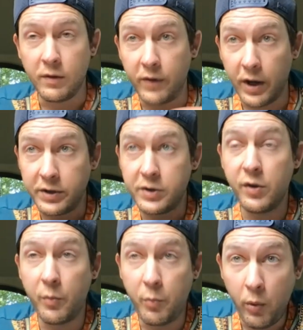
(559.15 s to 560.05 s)
So I've gotten to
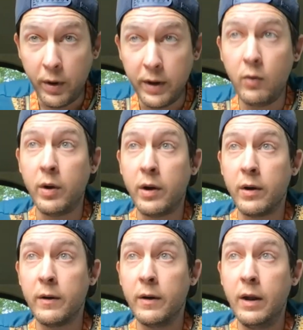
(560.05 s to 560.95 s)
the point
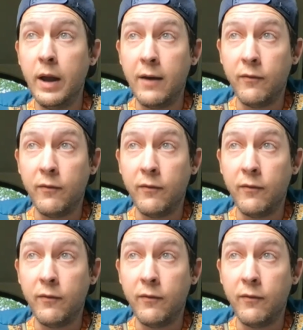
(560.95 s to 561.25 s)
where